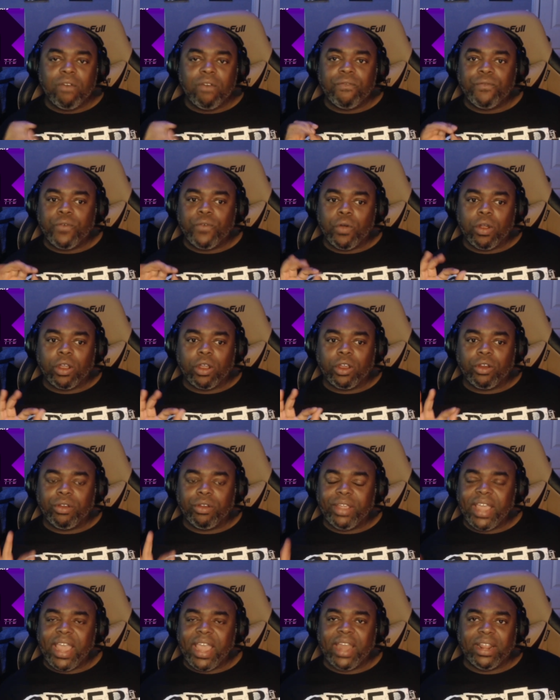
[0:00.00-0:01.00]
for
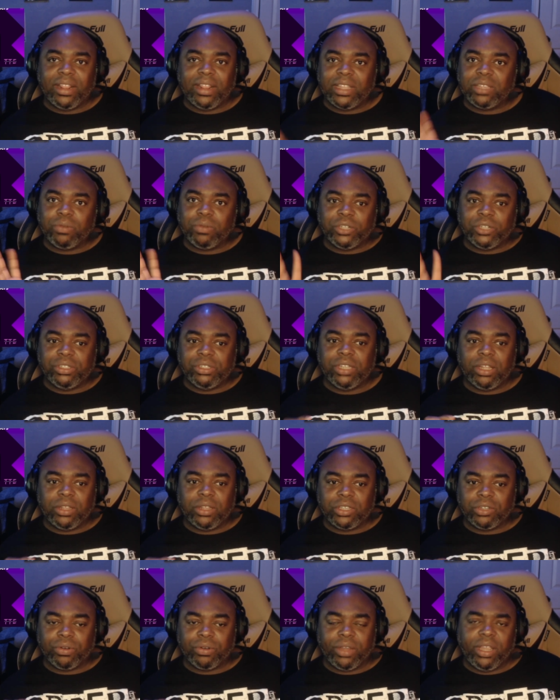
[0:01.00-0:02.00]
creating this, what you see on the
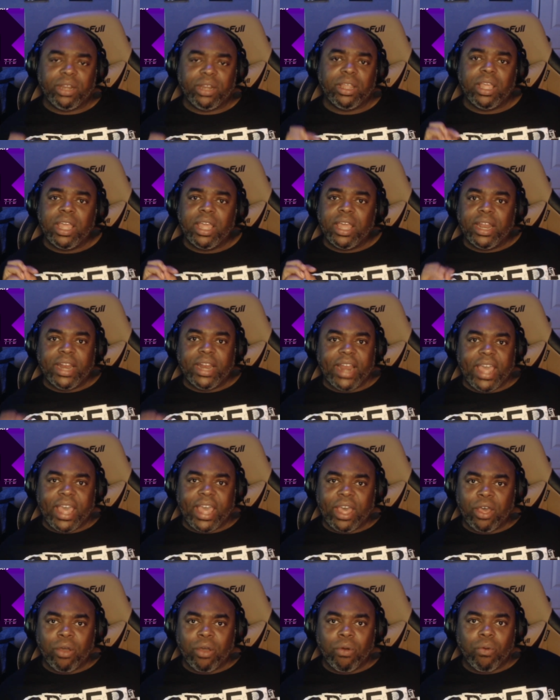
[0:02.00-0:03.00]
screen.
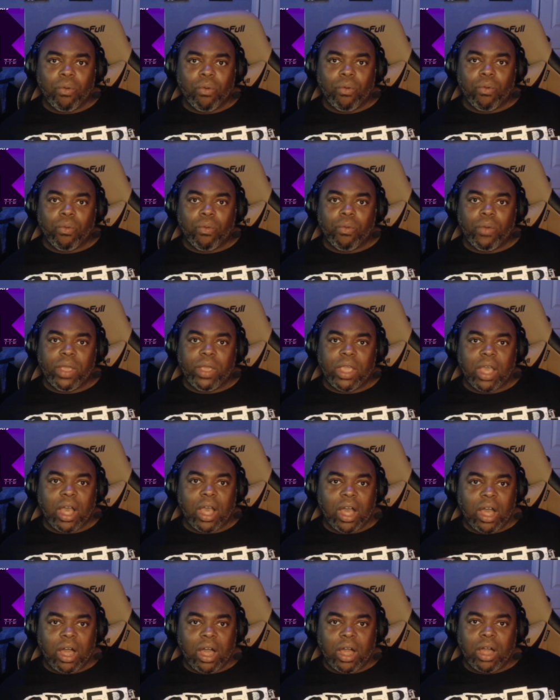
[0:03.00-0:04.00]
Now, we
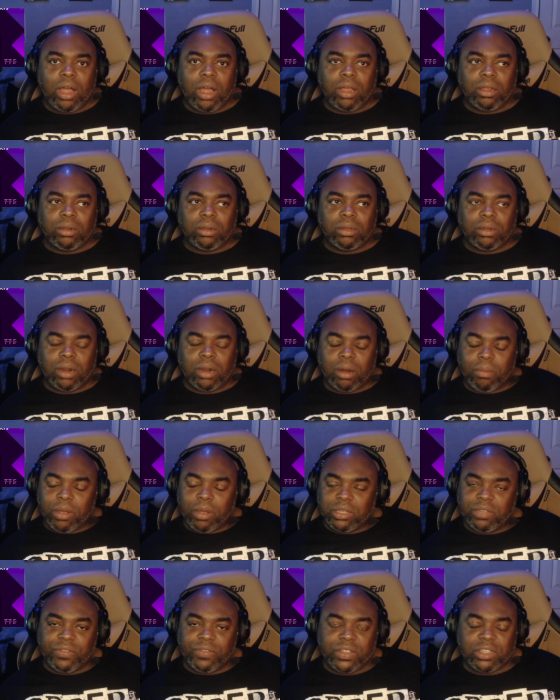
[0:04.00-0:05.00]
all, or most
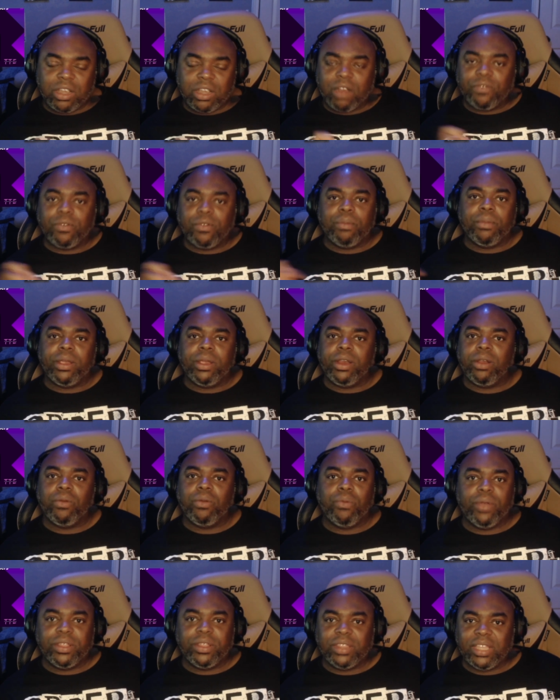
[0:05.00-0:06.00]
of us, are familiar
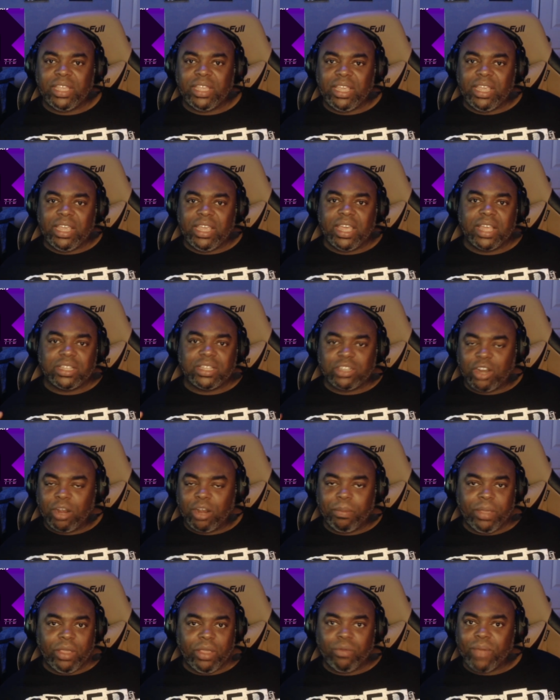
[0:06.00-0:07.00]
with the
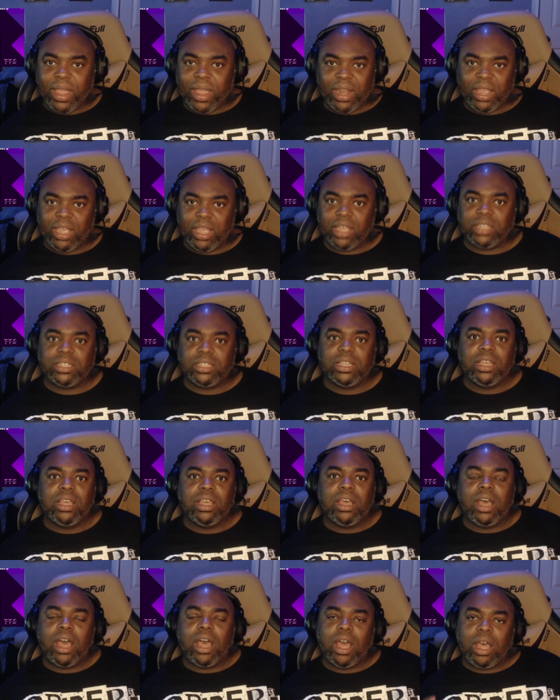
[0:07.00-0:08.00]
ESRB ratings
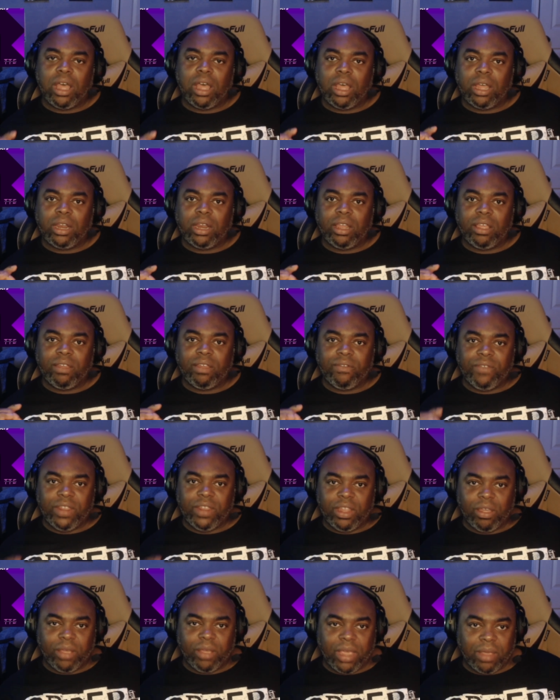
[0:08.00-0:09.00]
on
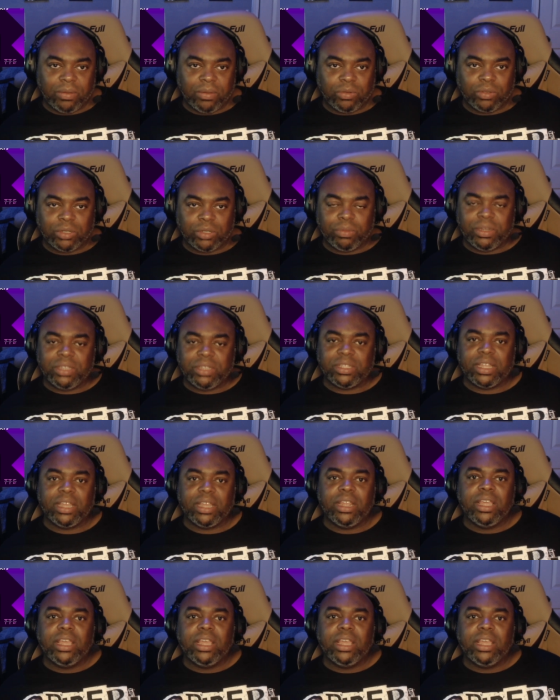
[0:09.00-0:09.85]
video games, which means that